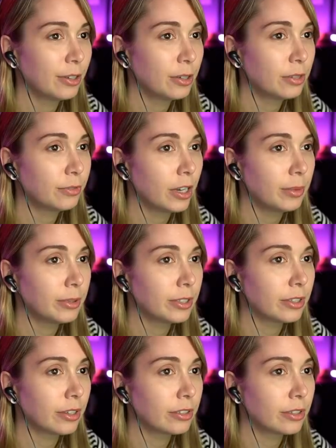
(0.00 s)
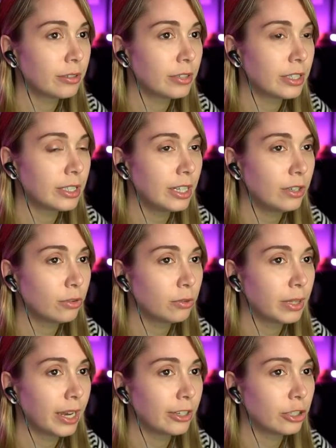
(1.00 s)
Angora fiber is also distinct
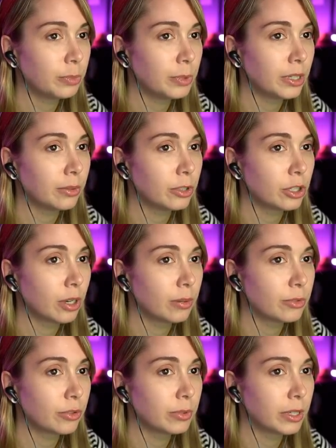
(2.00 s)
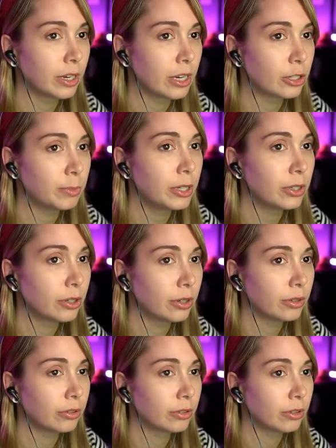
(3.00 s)
from cashmere, which comes from the cashmere
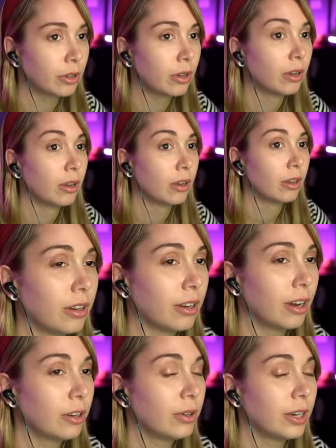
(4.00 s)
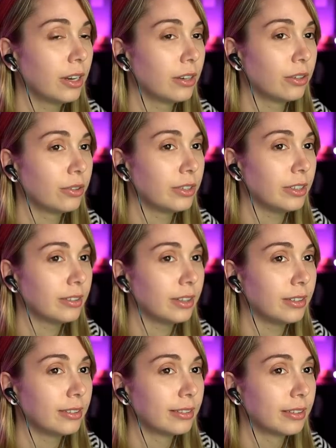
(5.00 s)
goat. How do I not know these
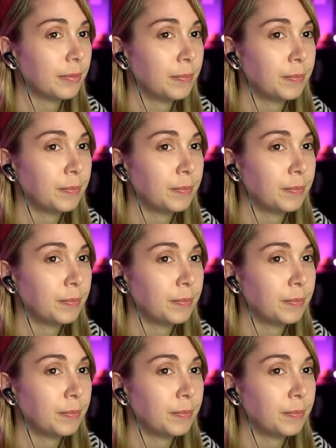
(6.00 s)
things?